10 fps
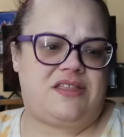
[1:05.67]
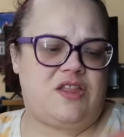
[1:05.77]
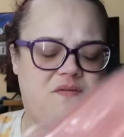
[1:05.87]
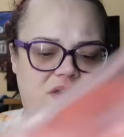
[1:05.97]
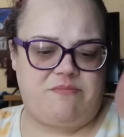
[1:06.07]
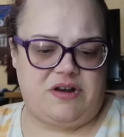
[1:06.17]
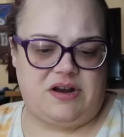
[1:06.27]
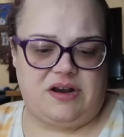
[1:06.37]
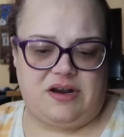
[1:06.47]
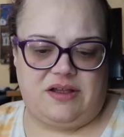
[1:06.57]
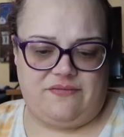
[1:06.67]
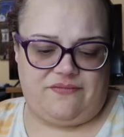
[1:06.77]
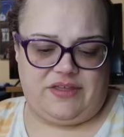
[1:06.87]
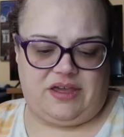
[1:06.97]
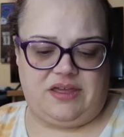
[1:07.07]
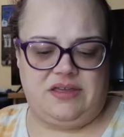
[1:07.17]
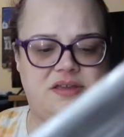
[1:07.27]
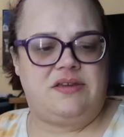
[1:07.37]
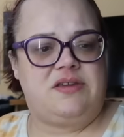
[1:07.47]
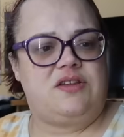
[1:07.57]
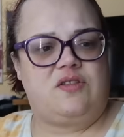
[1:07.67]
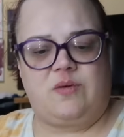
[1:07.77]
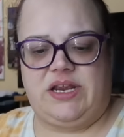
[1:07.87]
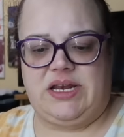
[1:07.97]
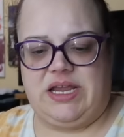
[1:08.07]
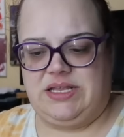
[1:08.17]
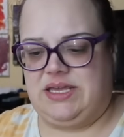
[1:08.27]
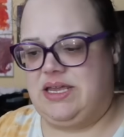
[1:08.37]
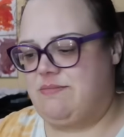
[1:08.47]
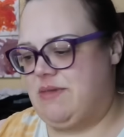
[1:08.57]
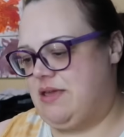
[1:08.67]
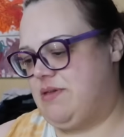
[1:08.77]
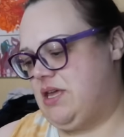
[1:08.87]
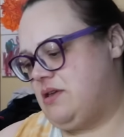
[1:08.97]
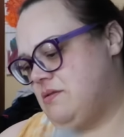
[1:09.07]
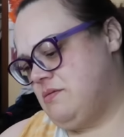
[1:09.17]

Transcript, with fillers: November of like 2019 maybe.